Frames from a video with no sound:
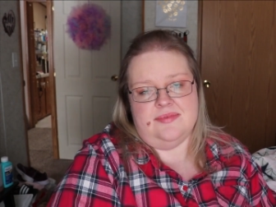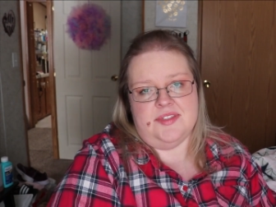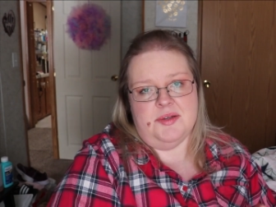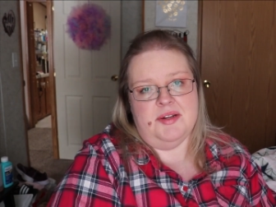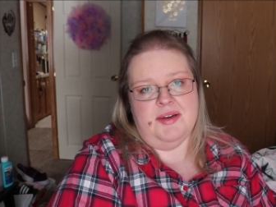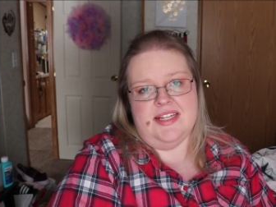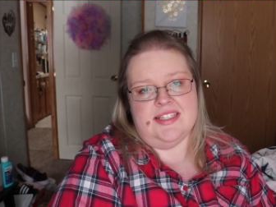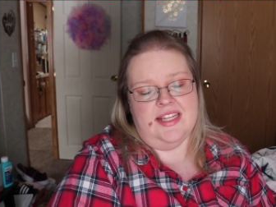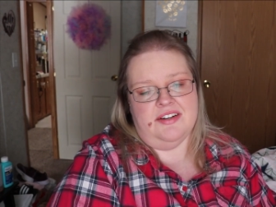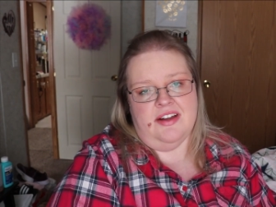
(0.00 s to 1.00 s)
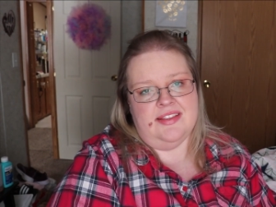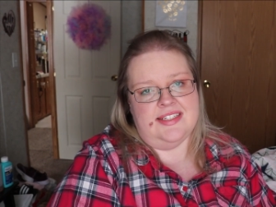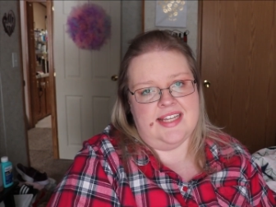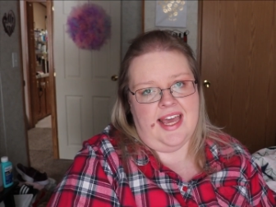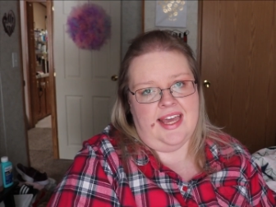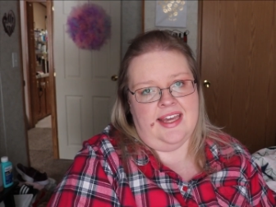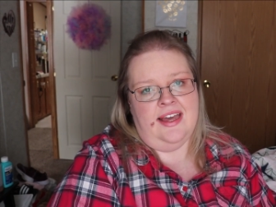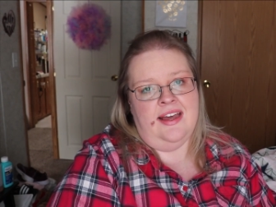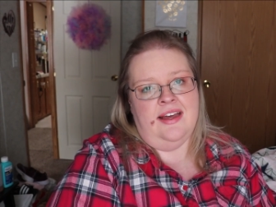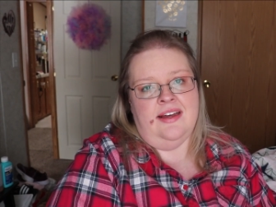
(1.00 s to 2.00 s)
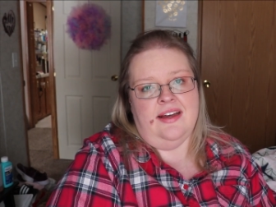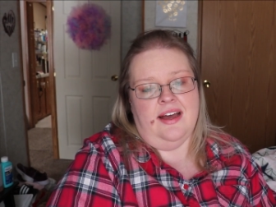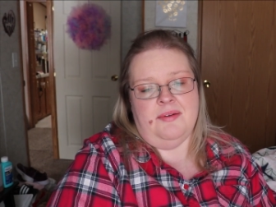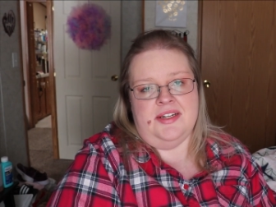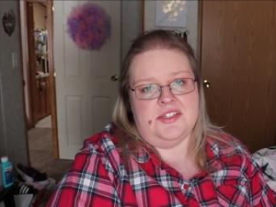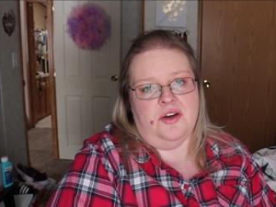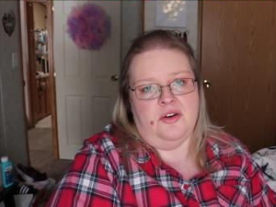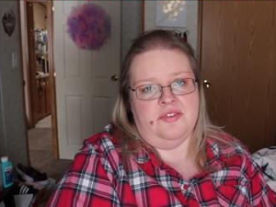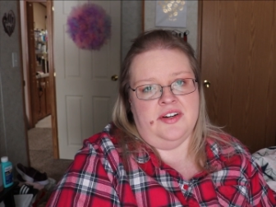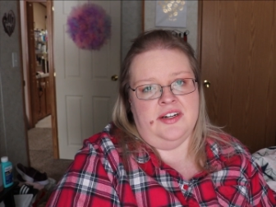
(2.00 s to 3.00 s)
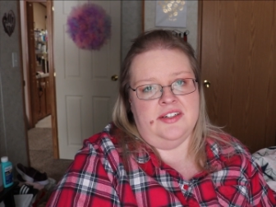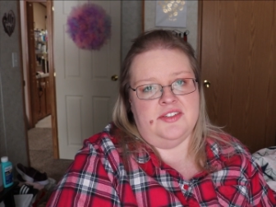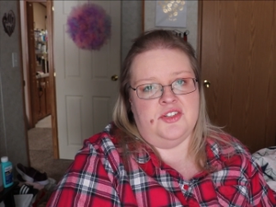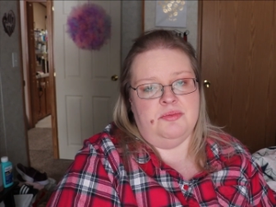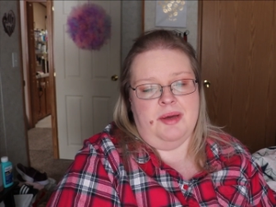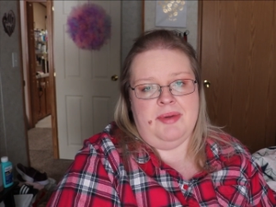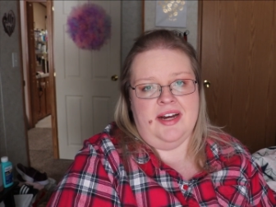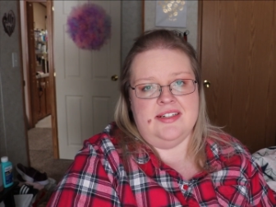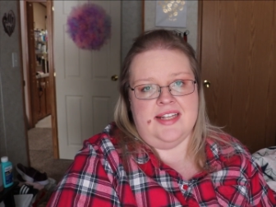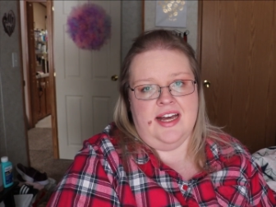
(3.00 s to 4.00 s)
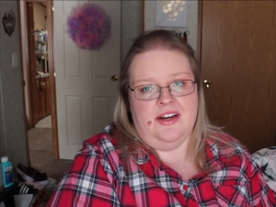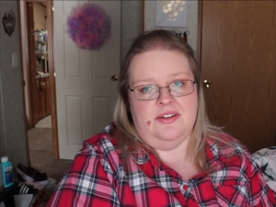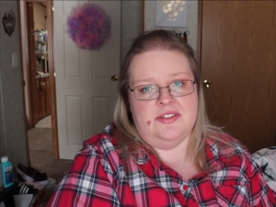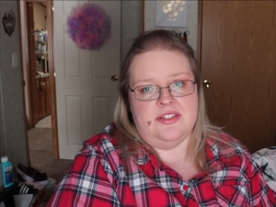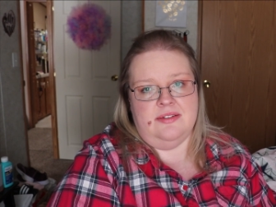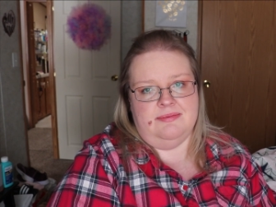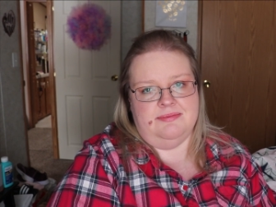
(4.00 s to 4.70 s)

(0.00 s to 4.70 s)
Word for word: So anyways, later on the day, I went over to my parents' house.